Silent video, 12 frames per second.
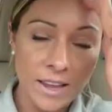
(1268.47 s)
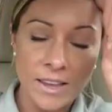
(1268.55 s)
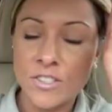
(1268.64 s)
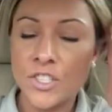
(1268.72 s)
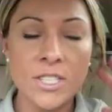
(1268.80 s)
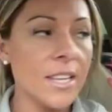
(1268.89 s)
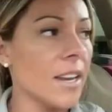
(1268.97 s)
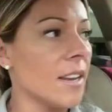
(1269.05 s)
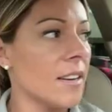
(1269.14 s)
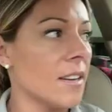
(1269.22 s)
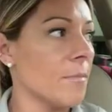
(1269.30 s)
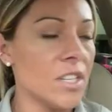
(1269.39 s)
Like, she
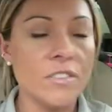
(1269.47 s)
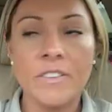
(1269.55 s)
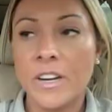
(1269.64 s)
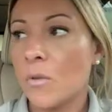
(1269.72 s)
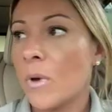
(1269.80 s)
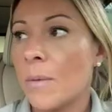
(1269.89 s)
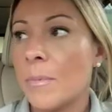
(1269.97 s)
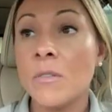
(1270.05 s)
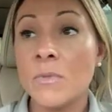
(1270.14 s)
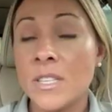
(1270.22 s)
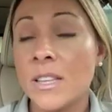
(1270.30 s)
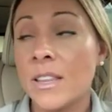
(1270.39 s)
said it in a much funnier way,
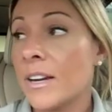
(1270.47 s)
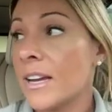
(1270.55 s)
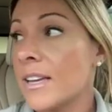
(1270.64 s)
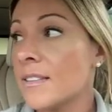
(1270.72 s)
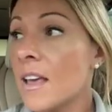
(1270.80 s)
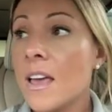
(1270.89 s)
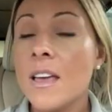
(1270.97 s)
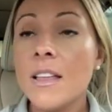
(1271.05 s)
but it was hilarious.